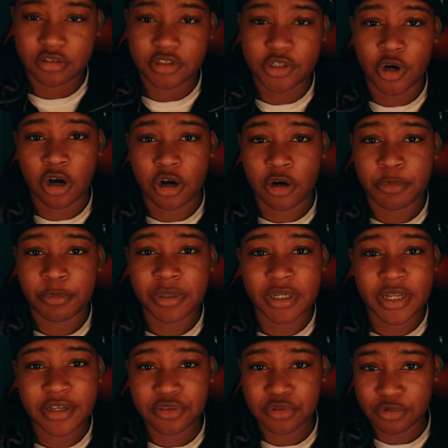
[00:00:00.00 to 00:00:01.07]
There are a
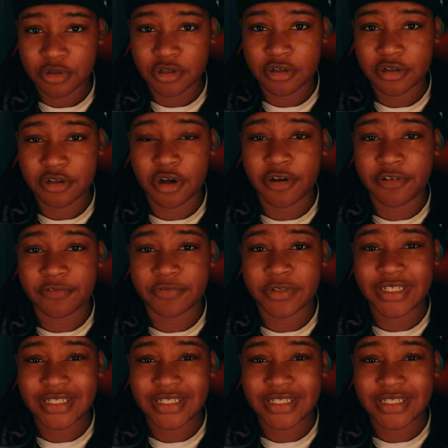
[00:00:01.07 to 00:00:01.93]
plethora of